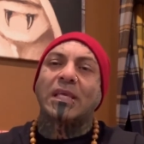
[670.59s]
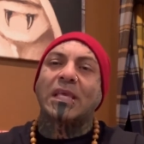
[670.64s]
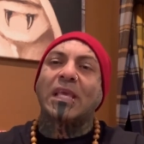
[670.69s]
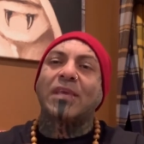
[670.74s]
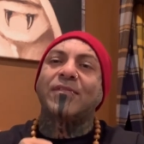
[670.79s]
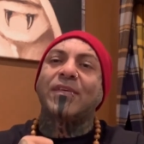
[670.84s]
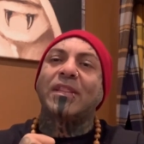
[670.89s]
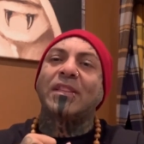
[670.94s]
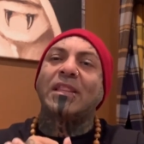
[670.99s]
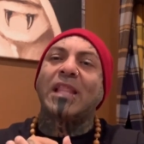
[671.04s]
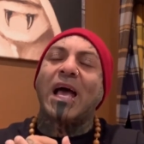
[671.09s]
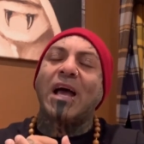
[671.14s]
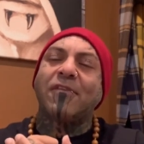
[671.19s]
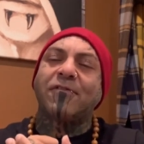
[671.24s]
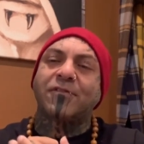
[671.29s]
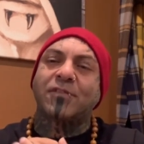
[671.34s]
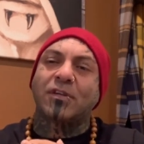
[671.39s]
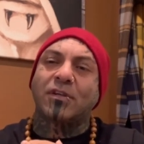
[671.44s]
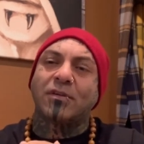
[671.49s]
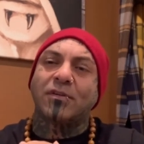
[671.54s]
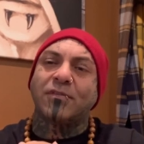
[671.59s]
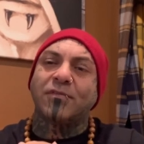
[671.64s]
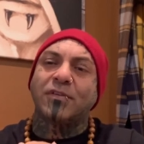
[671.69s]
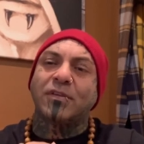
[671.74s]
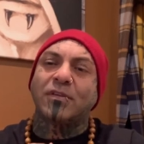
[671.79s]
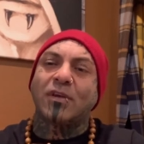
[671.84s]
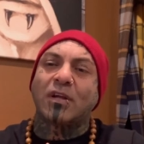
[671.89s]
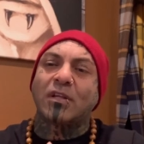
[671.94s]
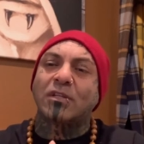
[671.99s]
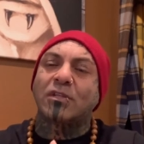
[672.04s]
Even laughter, if
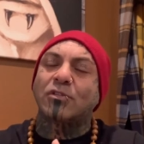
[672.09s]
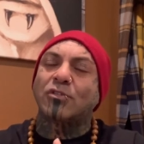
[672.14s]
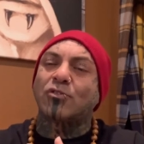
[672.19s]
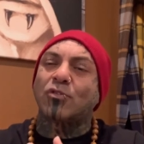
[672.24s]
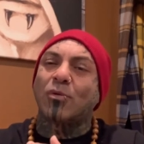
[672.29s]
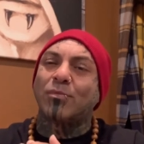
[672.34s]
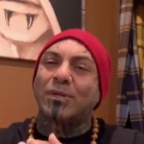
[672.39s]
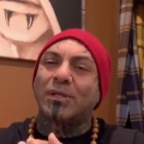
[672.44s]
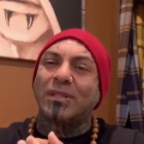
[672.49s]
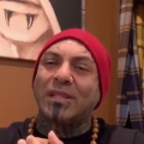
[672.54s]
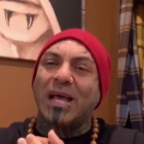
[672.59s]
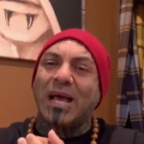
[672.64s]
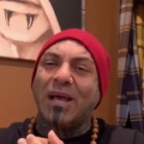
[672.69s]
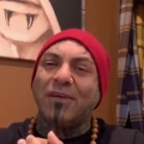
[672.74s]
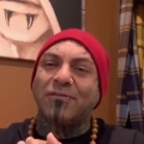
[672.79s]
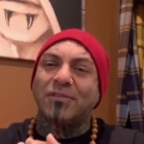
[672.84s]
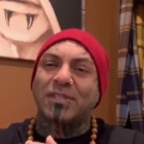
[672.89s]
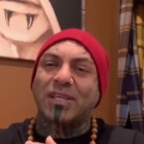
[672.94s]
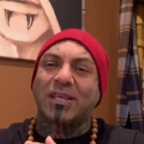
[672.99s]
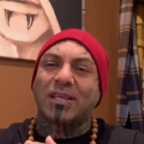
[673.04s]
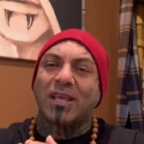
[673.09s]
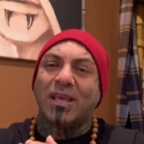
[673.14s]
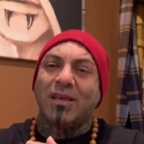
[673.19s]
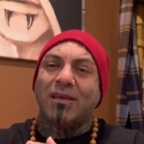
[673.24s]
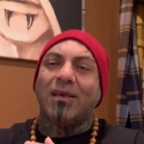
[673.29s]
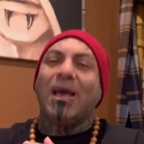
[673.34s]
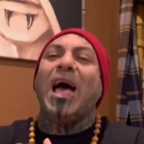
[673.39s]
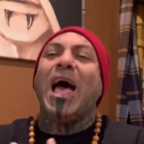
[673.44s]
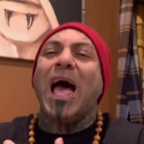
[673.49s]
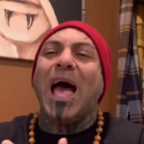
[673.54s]
you uncontrollably laugh, it's like,
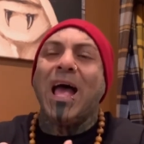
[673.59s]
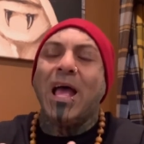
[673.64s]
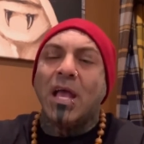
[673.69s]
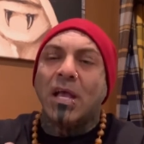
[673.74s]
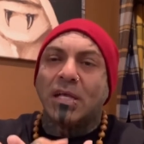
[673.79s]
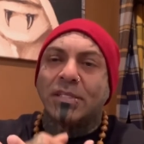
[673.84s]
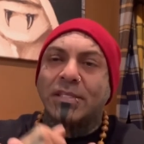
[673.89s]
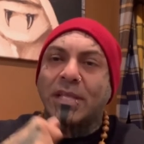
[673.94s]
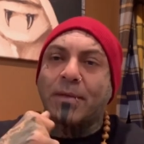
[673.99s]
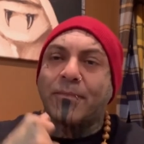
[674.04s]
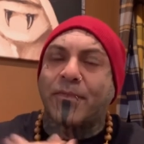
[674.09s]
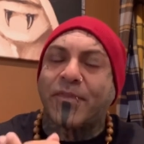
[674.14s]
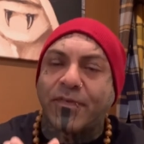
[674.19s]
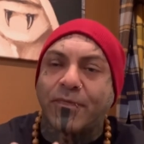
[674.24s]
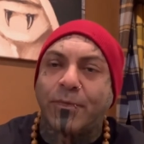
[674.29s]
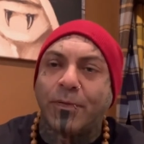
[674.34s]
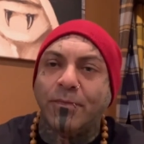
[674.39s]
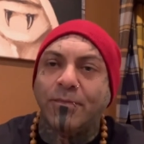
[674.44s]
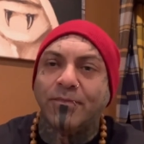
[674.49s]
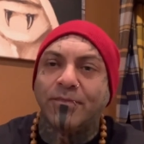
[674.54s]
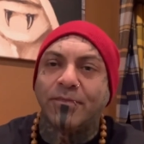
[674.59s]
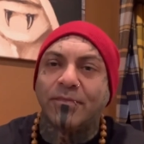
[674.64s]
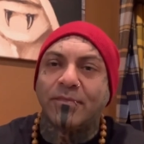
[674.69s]
ha! It's like,